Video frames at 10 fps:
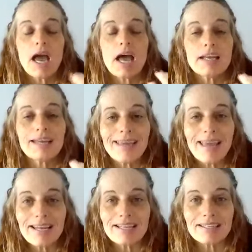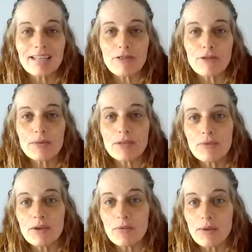And again, it's that
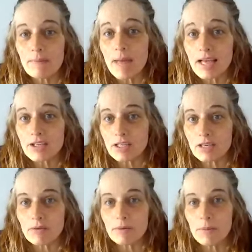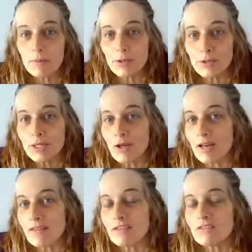333 magic. If you remember early
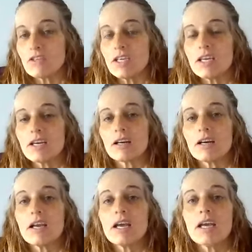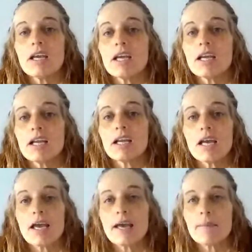on in this year, in
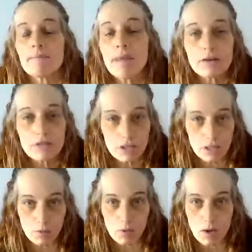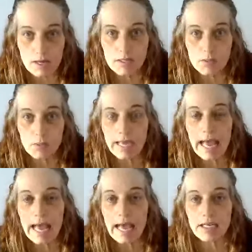uh, March it was, we
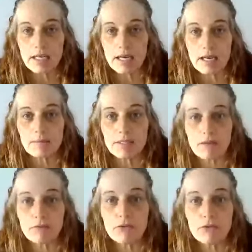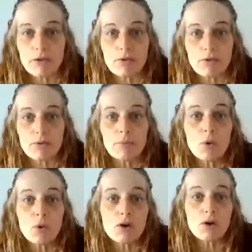had um, several 333
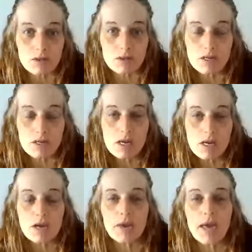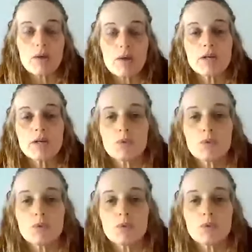portals okay, which
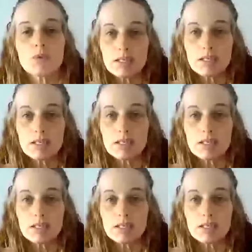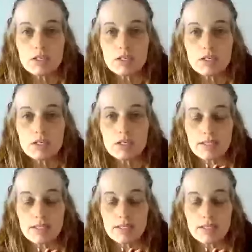was the unity
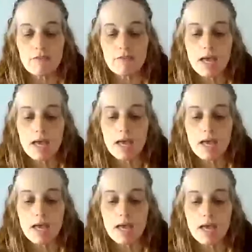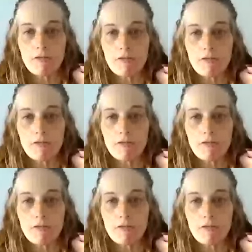consciousness of melding